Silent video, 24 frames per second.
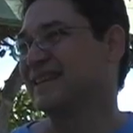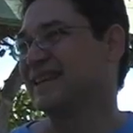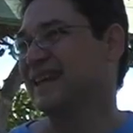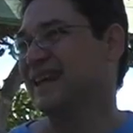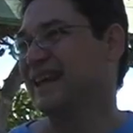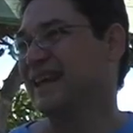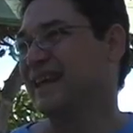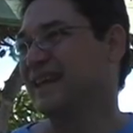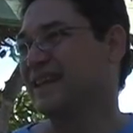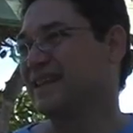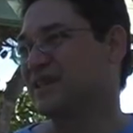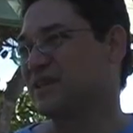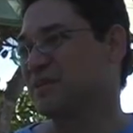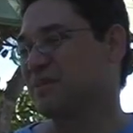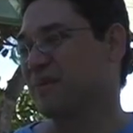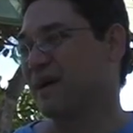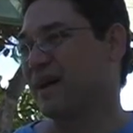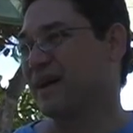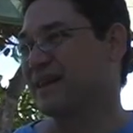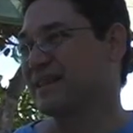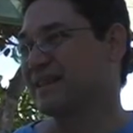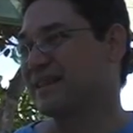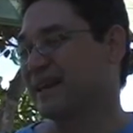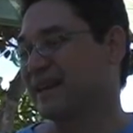It's
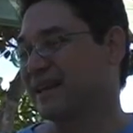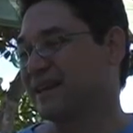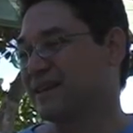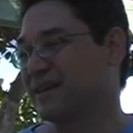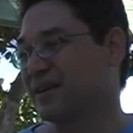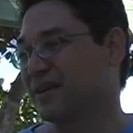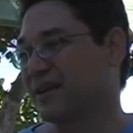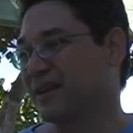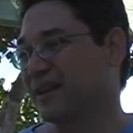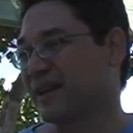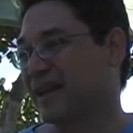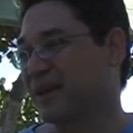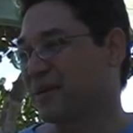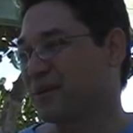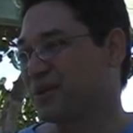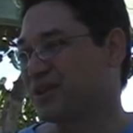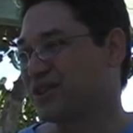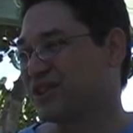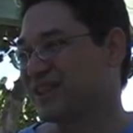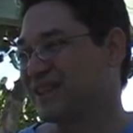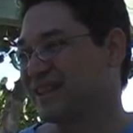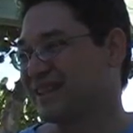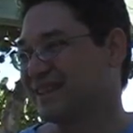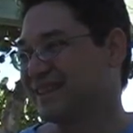my secondary
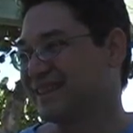language.